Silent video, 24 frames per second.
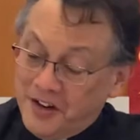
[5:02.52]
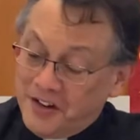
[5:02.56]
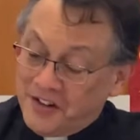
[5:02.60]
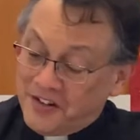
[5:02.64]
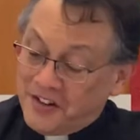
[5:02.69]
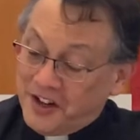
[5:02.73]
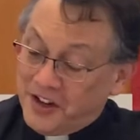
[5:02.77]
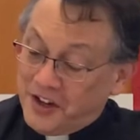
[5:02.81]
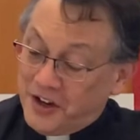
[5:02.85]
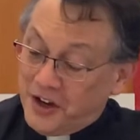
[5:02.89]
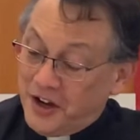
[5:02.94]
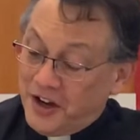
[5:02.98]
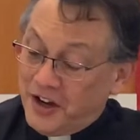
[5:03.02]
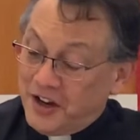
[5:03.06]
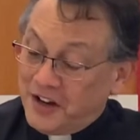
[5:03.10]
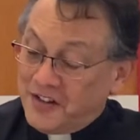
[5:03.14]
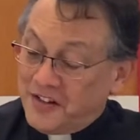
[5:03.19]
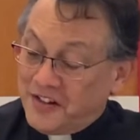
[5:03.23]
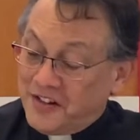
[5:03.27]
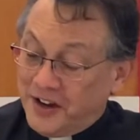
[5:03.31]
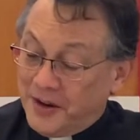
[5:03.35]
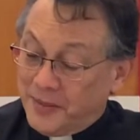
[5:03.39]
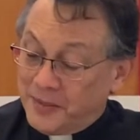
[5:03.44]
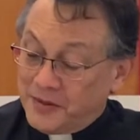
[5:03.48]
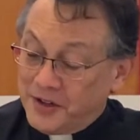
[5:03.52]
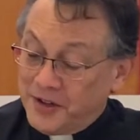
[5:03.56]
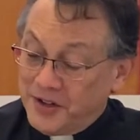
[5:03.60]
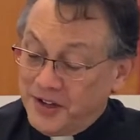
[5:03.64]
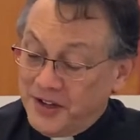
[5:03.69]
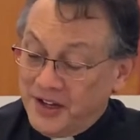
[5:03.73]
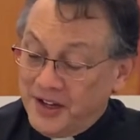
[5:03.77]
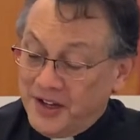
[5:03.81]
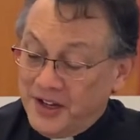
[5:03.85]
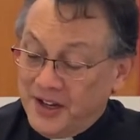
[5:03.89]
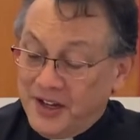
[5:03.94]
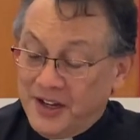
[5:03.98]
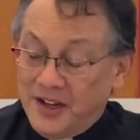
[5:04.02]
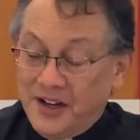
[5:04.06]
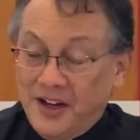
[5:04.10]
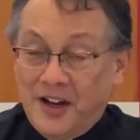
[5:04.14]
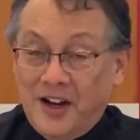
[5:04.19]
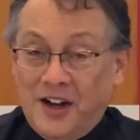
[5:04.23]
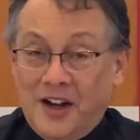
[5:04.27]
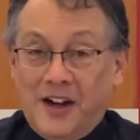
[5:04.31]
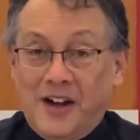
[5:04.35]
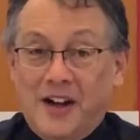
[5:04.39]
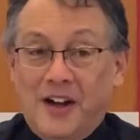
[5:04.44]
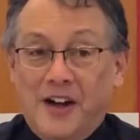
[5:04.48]
is a concept
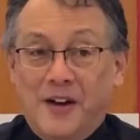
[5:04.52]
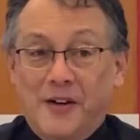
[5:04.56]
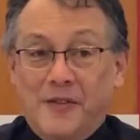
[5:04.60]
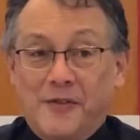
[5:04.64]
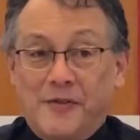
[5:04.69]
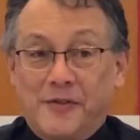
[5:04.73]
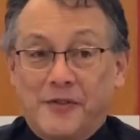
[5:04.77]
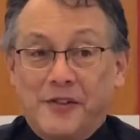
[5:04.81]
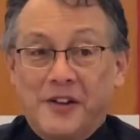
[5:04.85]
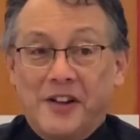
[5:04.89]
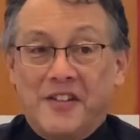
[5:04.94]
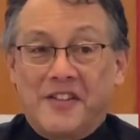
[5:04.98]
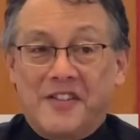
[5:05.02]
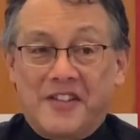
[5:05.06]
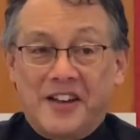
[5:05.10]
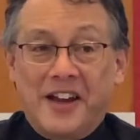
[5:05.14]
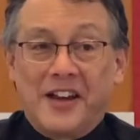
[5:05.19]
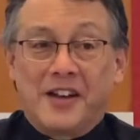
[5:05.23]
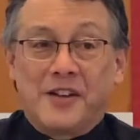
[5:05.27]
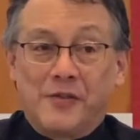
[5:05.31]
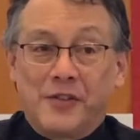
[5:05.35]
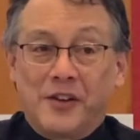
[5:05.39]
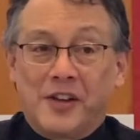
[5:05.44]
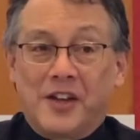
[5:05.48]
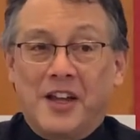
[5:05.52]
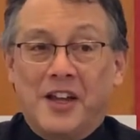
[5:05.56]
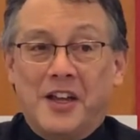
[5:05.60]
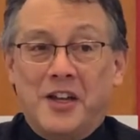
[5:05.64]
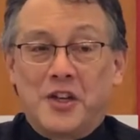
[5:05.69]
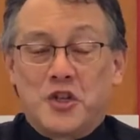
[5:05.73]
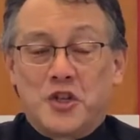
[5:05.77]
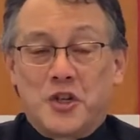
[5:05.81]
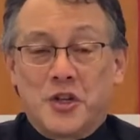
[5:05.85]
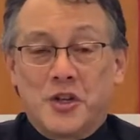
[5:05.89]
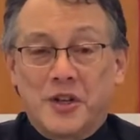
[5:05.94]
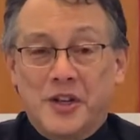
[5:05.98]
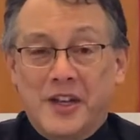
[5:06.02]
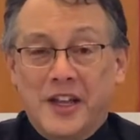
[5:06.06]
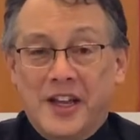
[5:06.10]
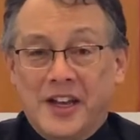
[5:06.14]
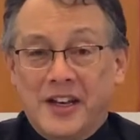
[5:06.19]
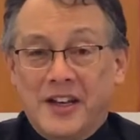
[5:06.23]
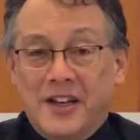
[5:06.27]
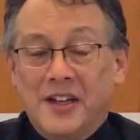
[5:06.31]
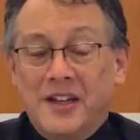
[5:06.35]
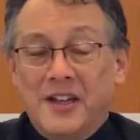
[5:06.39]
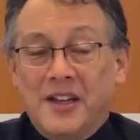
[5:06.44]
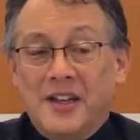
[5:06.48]
of sanctification
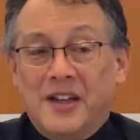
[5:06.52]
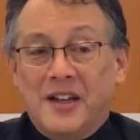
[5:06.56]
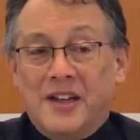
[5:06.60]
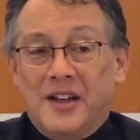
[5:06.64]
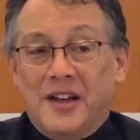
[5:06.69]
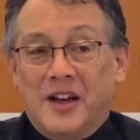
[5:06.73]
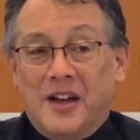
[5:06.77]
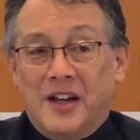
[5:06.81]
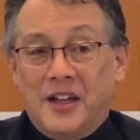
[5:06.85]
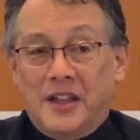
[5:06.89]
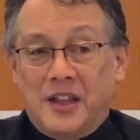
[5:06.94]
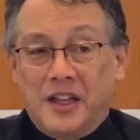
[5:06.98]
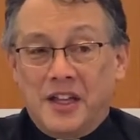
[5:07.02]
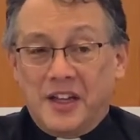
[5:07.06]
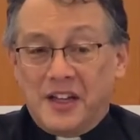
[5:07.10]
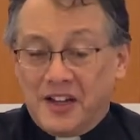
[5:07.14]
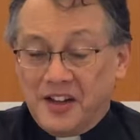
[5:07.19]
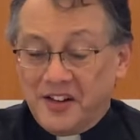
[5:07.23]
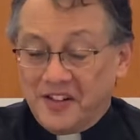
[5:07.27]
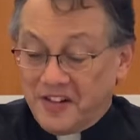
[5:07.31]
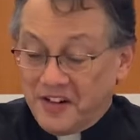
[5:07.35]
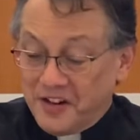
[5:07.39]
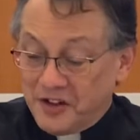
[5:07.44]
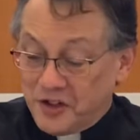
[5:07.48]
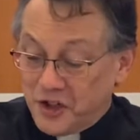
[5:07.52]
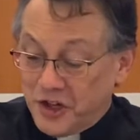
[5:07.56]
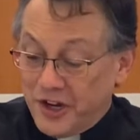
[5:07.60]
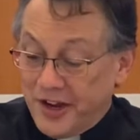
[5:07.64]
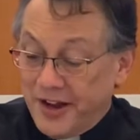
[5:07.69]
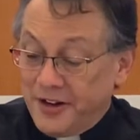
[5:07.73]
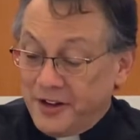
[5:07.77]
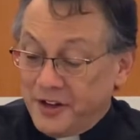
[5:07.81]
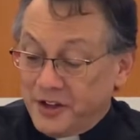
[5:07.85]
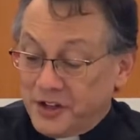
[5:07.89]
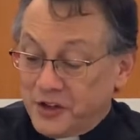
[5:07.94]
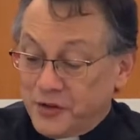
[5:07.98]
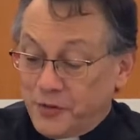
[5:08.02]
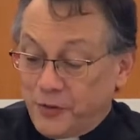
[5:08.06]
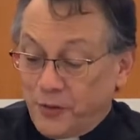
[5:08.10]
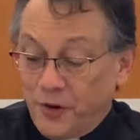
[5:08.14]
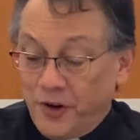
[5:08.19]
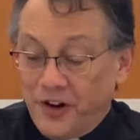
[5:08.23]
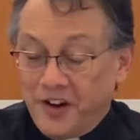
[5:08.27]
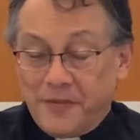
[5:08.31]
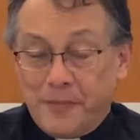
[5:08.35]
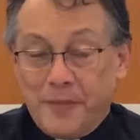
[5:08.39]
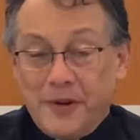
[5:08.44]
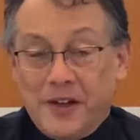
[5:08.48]
that I think is a challenge
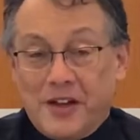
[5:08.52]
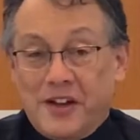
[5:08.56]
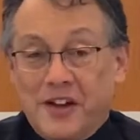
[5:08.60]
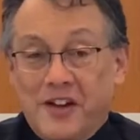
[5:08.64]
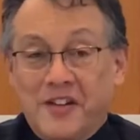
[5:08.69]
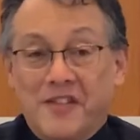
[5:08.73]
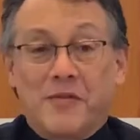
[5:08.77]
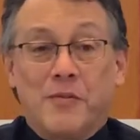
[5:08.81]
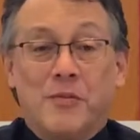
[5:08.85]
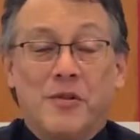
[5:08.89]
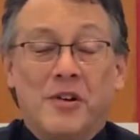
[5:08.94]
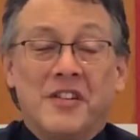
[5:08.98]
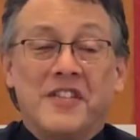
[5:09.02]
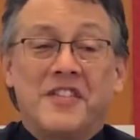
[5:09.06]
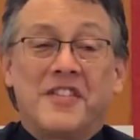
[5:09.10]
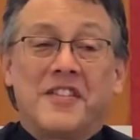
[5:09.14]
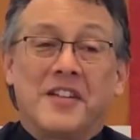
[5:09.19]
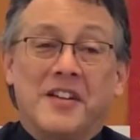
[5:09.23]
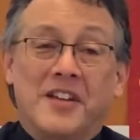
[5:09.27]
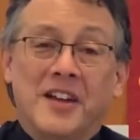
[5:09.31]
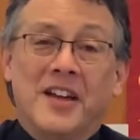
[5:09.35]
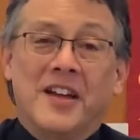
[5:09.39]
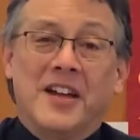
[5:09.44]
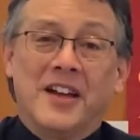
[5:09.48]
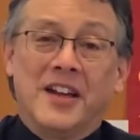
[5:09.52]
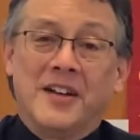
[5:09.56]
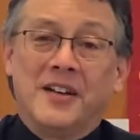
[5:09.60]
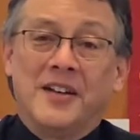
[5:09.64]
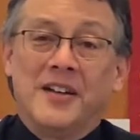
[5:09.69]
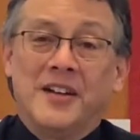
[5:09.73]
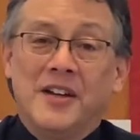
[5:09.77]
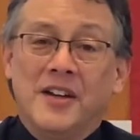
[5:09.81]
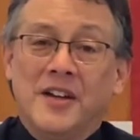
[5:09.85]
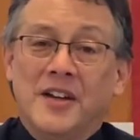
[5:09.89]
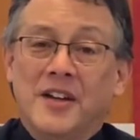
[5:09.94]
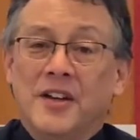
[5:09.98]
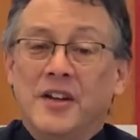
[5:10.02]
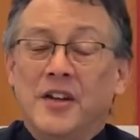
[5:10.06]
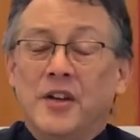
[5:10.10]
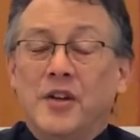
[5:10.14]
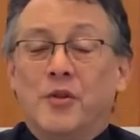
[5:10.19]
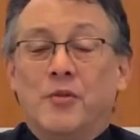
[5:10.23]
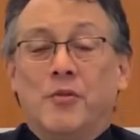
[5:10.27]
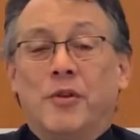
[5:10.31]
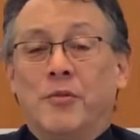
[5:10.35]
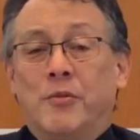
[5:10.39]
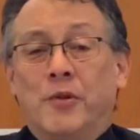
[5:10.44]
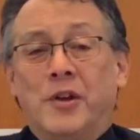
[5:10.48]
for us because, once again,
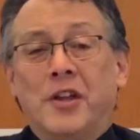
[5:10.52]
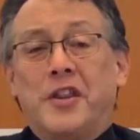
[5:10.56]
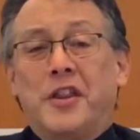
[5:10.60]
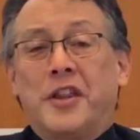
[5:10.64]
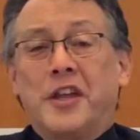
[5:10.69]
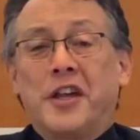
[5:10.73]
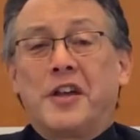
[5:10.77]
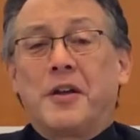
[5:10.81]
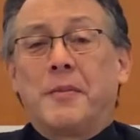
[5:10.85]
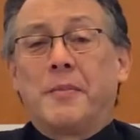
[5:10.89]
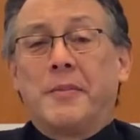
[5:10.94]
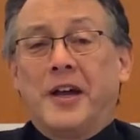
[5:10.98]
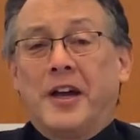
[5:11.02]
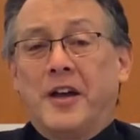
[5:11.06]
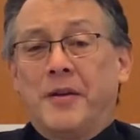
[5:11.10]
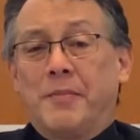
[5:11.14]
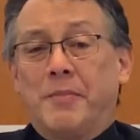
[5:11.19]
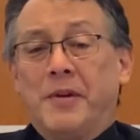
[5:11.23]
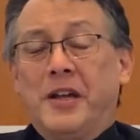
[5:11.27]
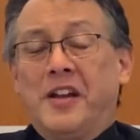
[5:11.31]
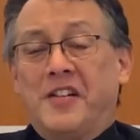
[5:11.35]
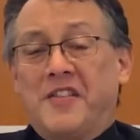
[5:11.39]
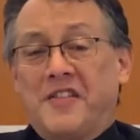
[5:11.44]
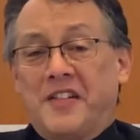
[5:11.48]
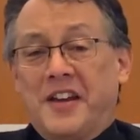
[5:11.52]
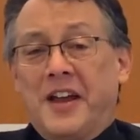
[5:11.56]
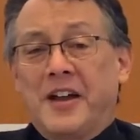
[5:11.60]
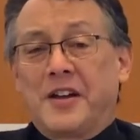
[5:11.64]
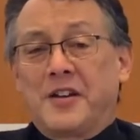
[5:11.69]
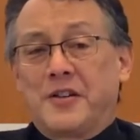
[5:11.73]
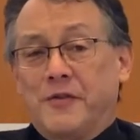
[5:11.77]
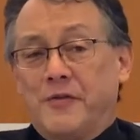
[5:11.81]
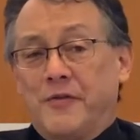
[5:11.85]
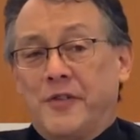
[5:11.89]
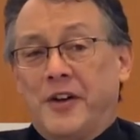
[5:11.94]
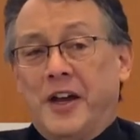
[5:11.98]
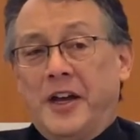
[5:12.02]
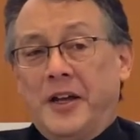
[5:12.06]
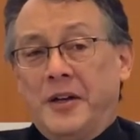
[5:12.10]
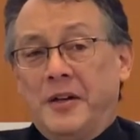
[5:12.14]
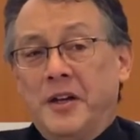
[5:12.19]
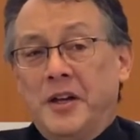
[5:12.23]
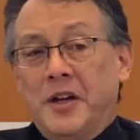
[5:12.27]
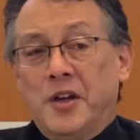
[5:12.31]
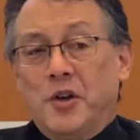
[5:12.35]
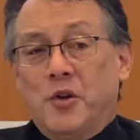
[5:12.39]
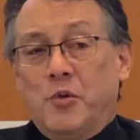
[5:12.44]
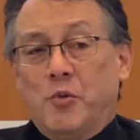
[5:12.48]
When we think about being sanctified,
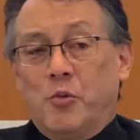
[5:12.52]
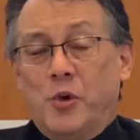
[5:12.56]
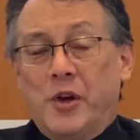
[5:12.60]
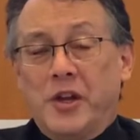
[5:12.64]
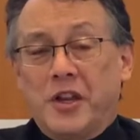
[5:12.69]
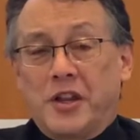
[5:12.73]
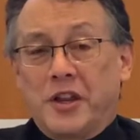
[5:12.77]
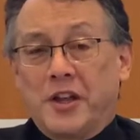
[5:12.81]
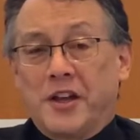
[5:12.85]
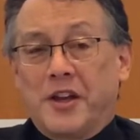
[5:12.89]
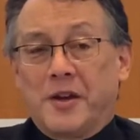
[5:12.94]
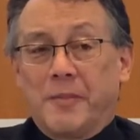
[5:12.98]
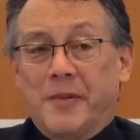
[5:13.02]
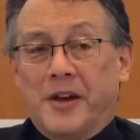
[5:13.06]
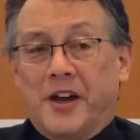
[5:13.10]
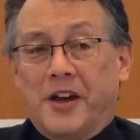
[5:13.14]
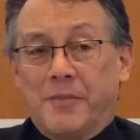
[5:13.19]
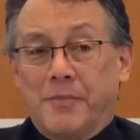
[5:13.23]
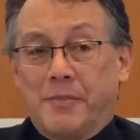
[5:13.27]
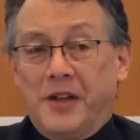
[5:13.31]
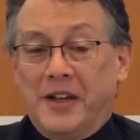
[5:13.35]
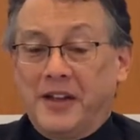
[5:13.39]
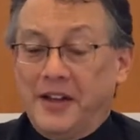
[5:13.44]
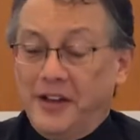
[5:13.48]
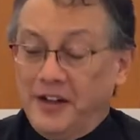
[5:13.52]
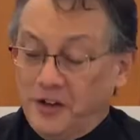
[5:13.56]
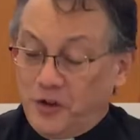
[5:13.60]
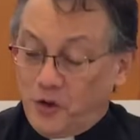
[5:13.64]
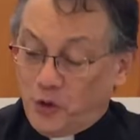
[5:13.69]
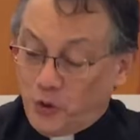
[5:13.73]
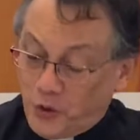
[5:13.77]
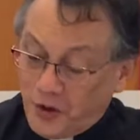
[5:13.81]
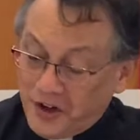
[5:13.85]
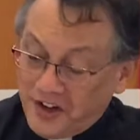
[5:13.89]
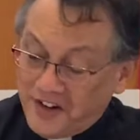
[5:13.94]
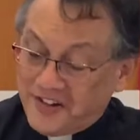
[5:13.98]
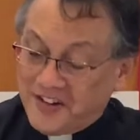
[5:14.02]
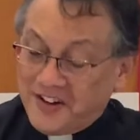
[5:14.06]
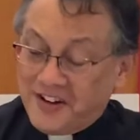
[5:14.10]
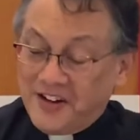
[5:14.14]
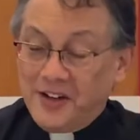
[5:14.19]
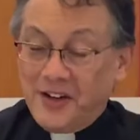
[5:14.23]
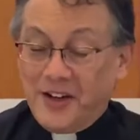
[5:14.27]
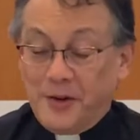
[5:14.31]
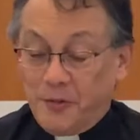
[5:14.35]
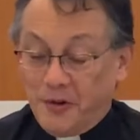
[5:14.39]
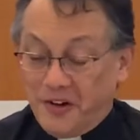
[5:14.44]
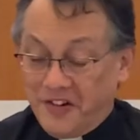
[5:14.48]
we think about being
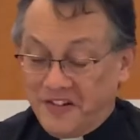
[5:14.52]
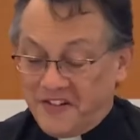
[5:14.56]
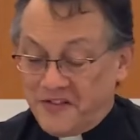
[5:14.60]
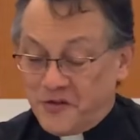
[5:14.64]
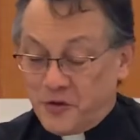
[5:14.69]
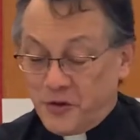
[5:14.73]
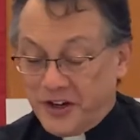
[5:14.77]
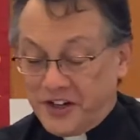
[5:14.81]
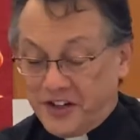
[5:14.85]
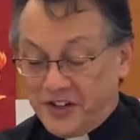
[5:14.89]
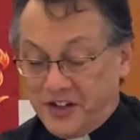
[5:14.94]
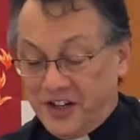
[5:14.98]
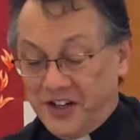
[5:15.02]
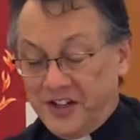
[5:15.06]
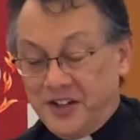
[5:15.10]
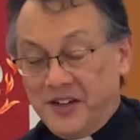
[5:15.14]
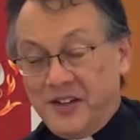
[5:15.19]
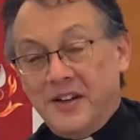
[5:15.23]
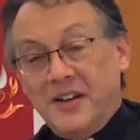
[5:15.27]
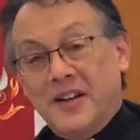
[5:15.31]
increasingly restricted.